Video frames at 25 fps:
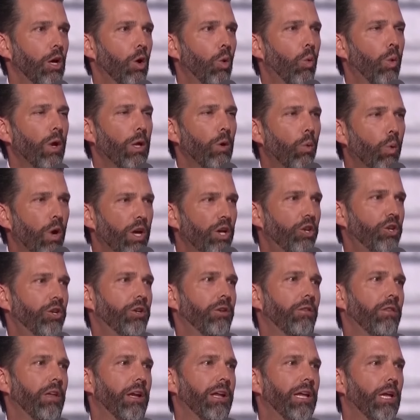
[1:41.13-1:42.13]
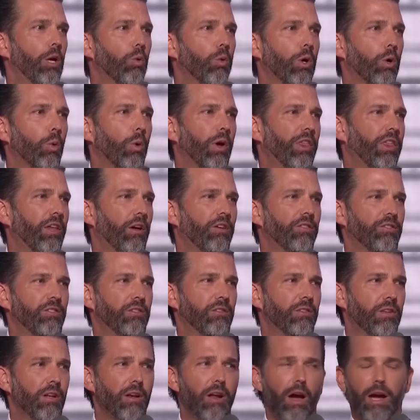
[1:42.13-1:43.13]
We wish that he were with us
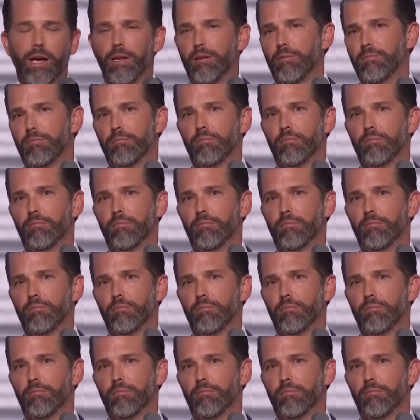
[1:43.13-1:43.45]
tonight.